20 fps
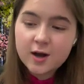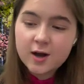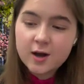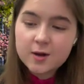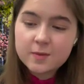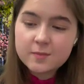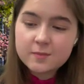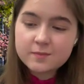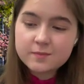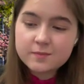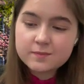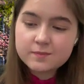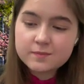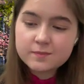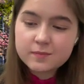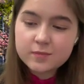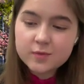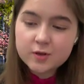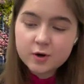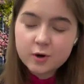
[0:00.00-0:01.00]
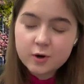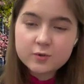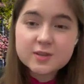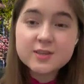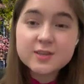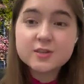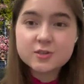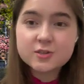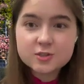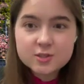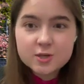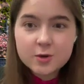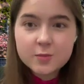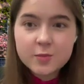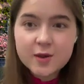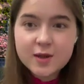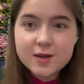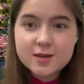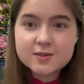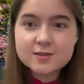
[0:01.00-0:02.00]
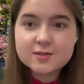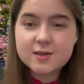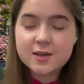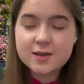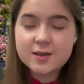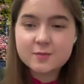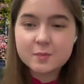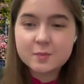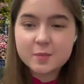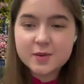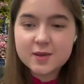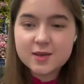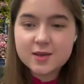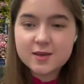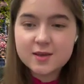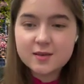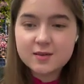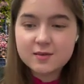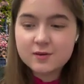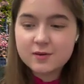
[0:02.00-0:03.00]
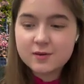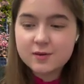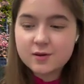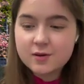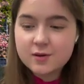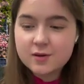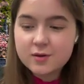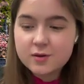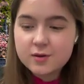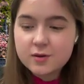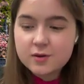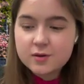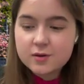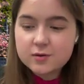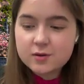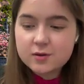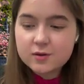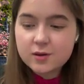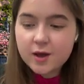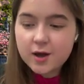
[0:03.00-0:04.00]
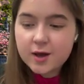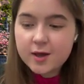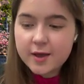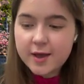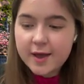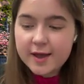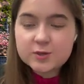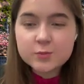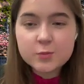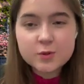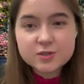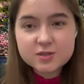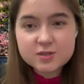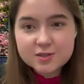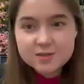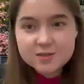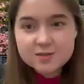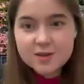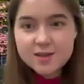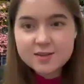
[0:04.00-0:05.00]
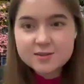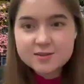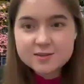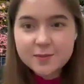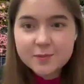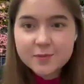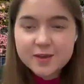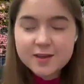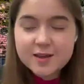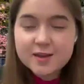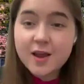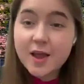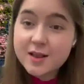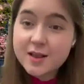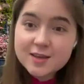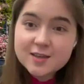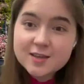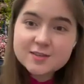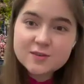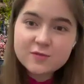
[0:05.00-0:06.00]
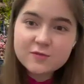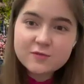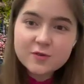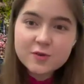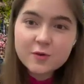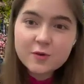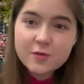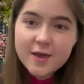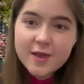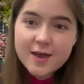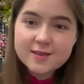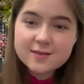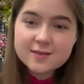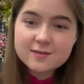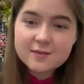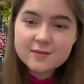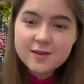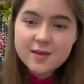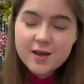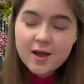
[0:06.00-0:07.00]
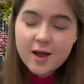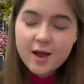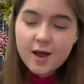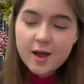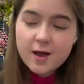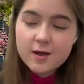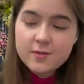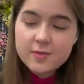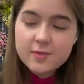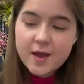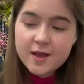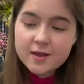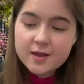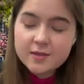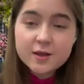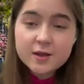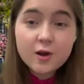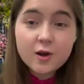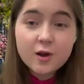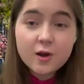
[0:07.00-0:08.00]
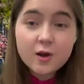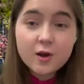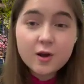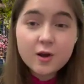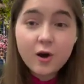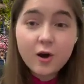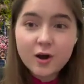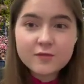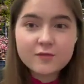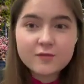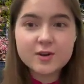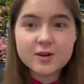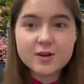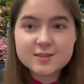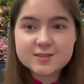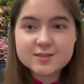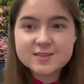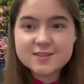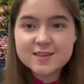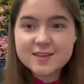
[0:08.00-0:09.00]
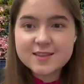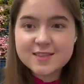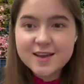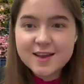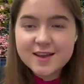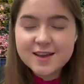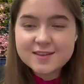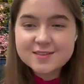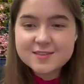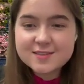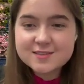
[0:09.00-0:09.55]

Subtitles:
um, their own leadership and be experts in something, and get to feel that that confidence and